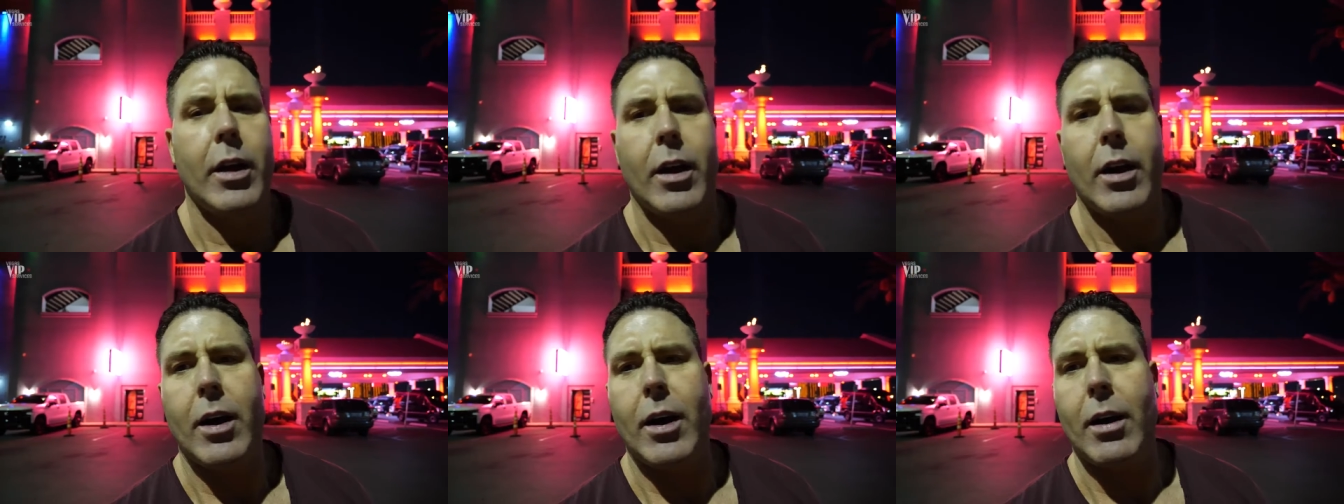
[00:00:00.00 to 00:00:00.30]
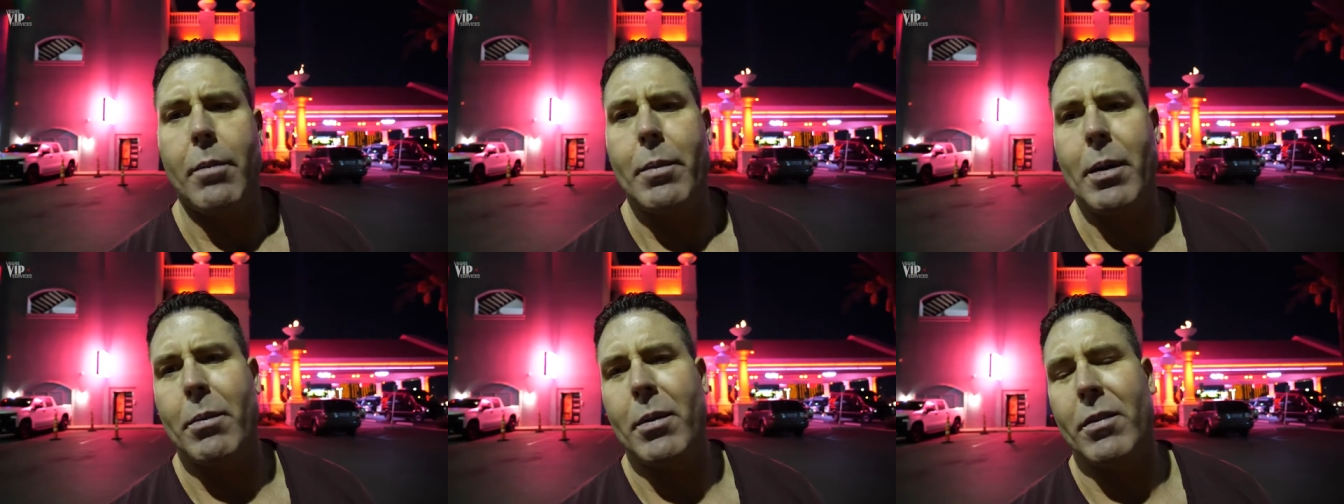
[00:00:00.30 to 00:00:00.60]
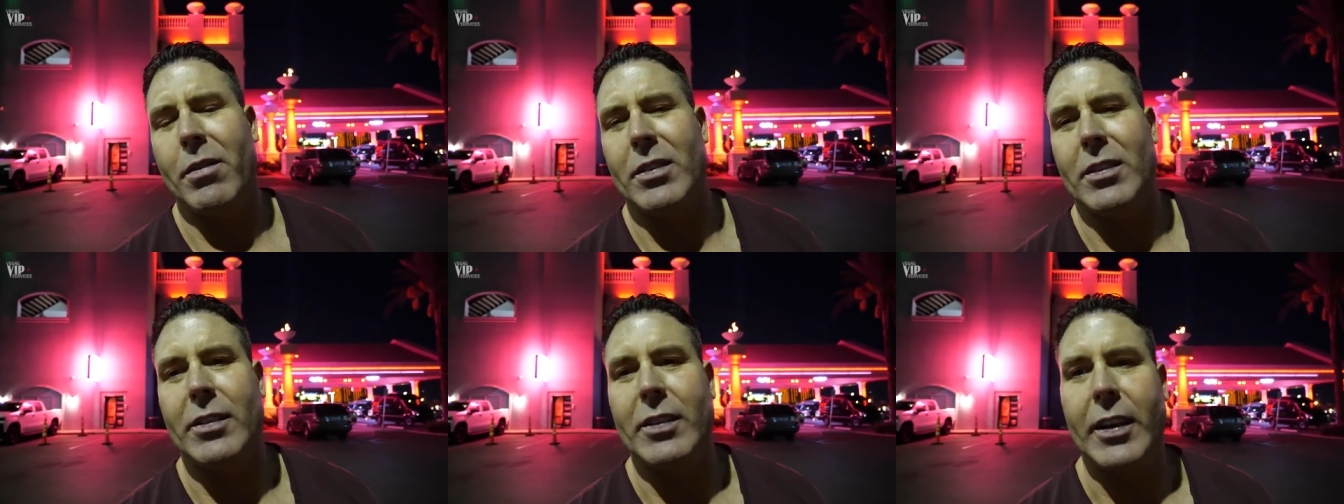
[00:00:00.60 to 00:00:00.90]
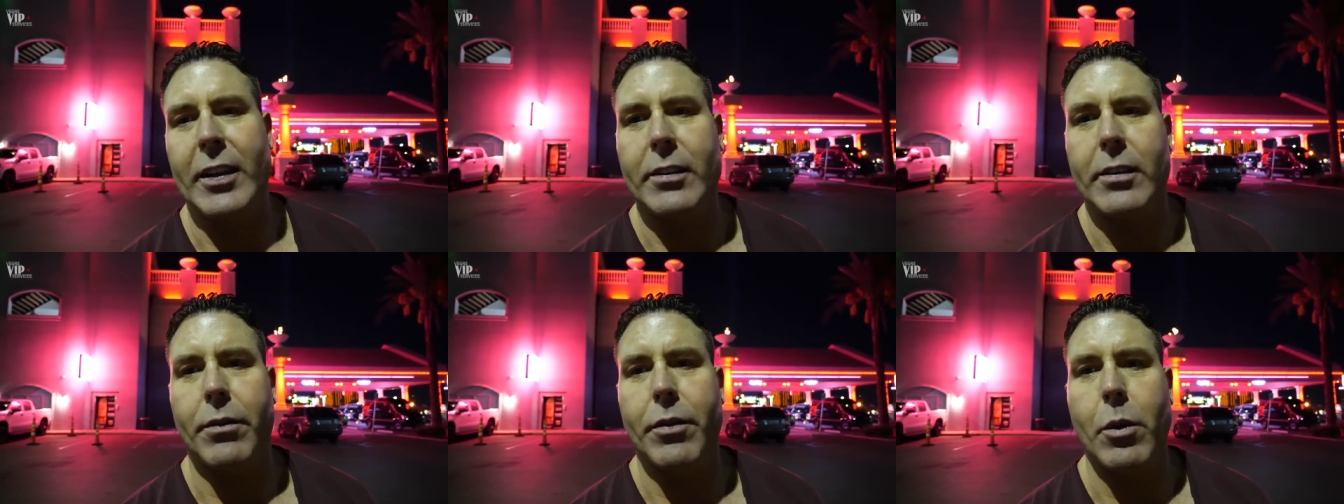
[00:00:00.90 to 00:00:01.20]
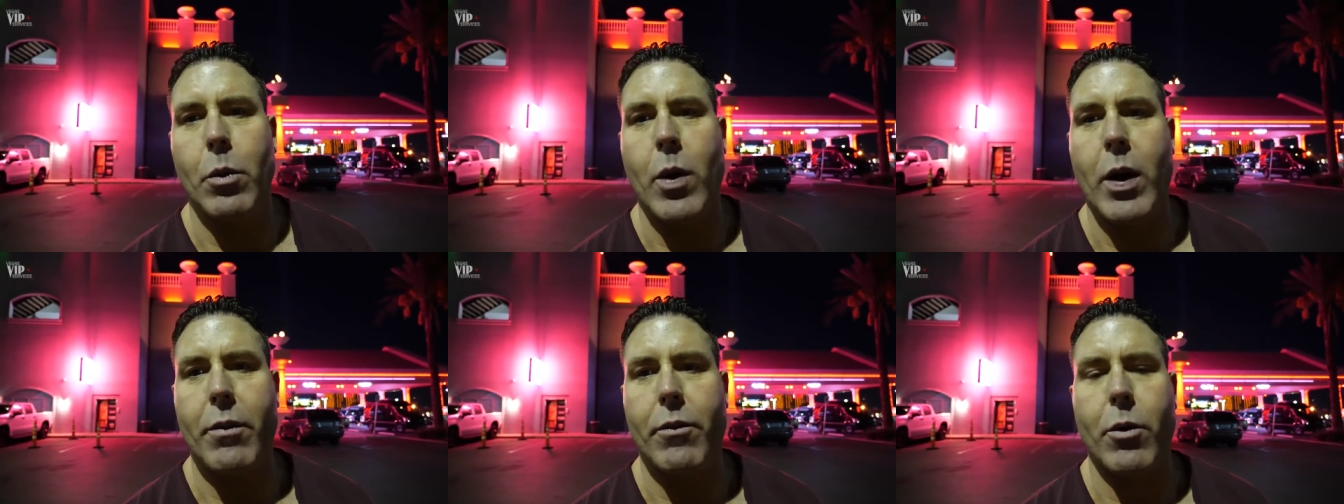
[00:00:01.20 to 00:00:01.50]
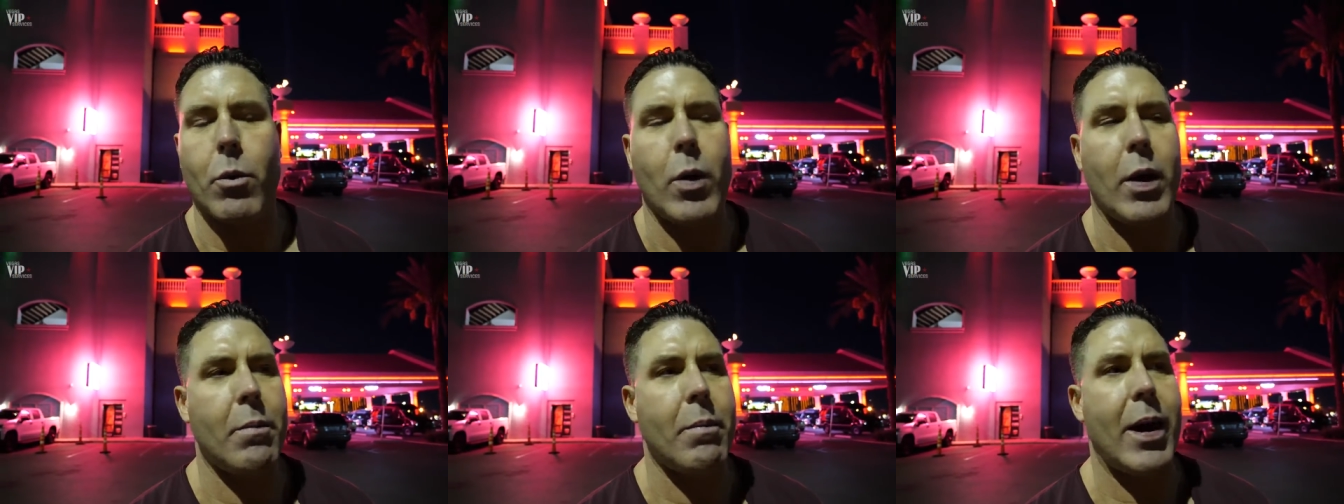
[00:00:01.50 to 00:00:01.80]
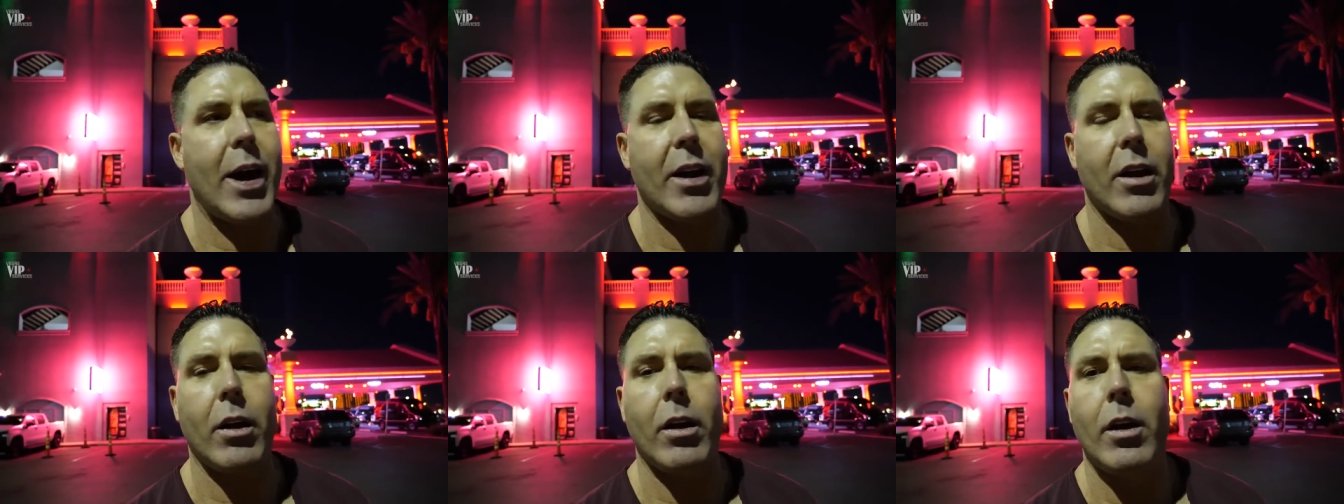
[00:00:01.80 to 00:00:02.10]
uh, maybe even six if you want for one
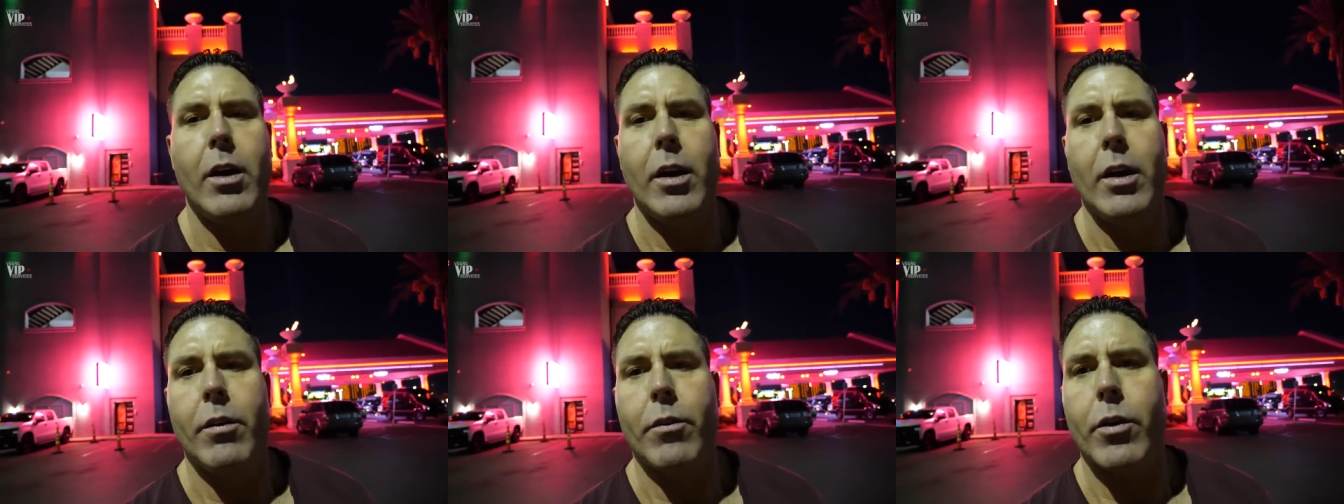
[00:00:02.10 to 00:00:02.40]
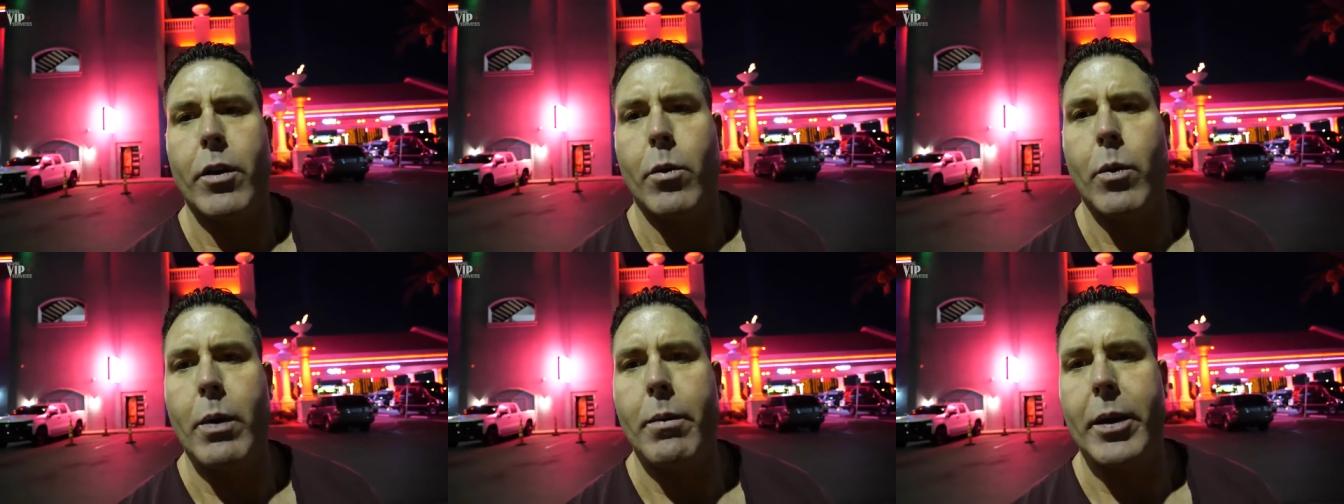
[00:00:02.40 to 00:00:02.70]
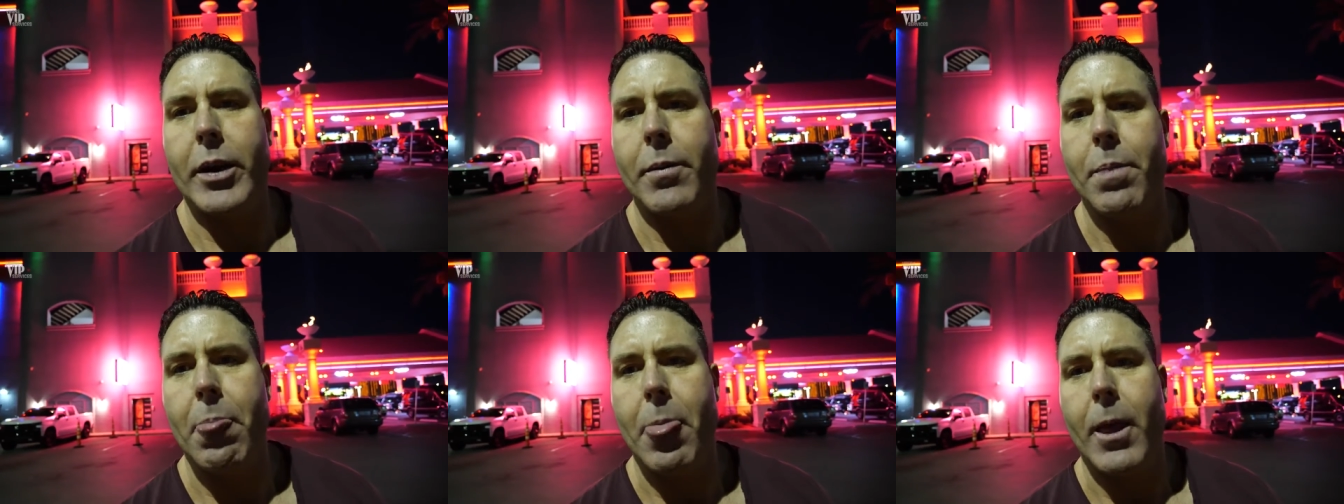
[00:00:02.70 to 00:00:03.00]
bottle for the women,